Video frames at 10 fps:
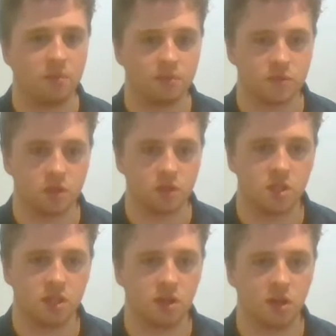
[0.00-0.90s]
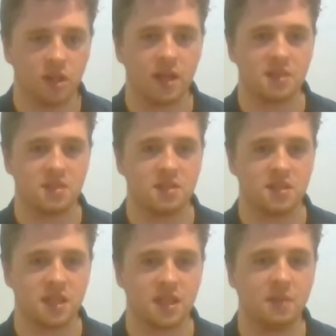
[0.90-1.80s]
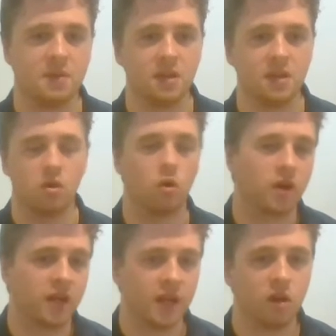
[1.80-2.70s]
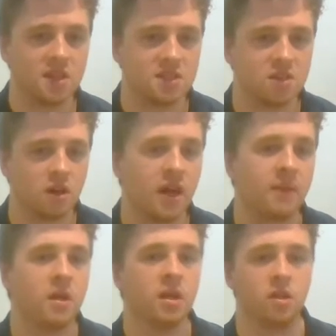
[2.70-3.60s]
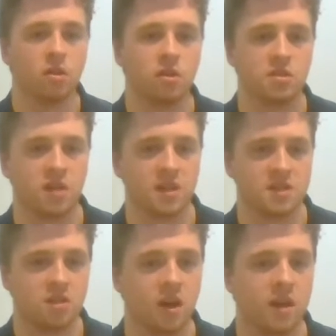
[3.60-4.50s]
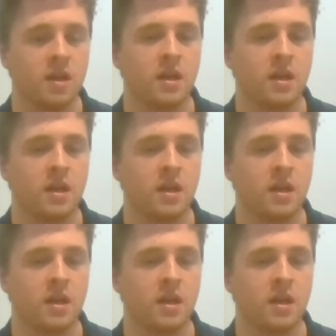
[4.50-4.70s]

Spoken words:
So watching Lockie, as you can see, keeping your core again nice and tight, your glutes nice and tight,